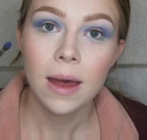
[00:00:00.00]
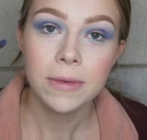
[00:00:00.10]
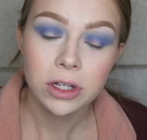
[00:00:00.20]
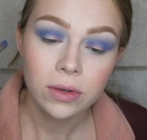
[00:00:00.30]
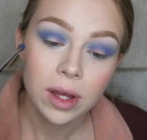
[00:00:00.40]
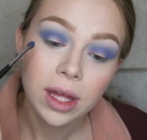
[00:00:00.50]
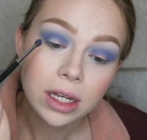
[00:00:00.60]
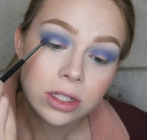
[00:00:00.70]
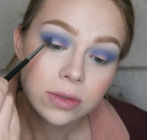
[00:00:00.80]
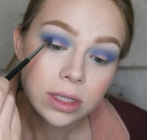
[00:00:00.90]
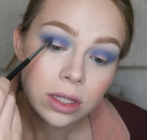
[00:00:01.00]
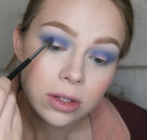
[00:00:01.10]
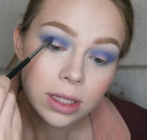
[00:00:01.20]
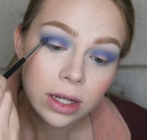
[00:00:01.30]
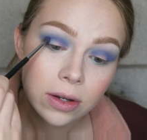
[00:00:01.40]
I'm going to go ahead and do
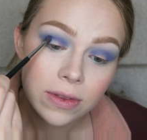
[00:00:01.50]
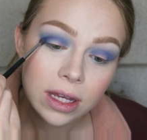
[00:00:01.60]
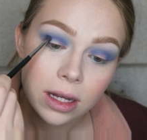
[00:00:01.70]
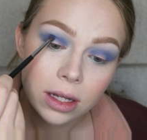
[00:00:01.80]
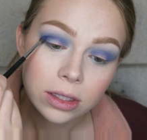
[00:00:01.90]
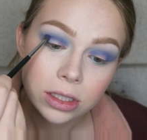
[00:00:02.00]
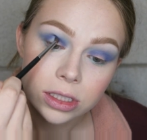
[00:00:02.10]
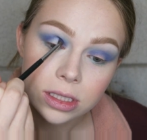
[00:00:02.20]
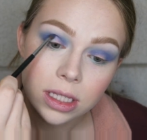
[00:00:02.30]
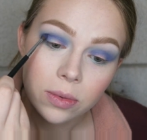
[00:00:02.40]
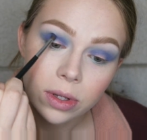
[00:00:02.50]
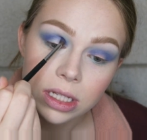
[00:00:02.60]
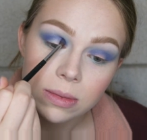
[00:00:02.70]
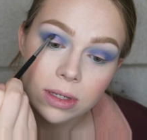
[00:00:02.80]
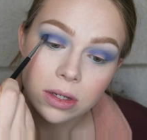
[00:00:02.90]
another layer of that color just because I want
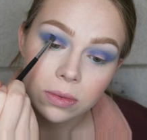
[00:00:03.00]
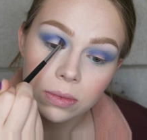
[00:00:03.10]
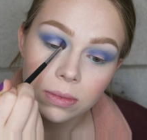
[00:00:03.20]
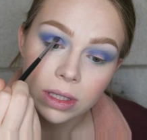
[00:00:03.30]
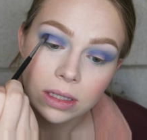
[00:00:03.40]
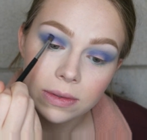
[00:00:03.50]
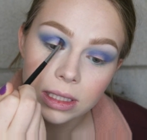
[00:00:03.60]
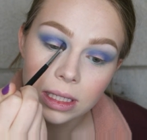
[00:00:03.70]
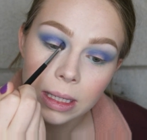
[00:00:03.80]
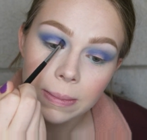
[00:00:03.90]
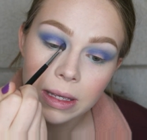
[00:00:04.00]
it to be really, really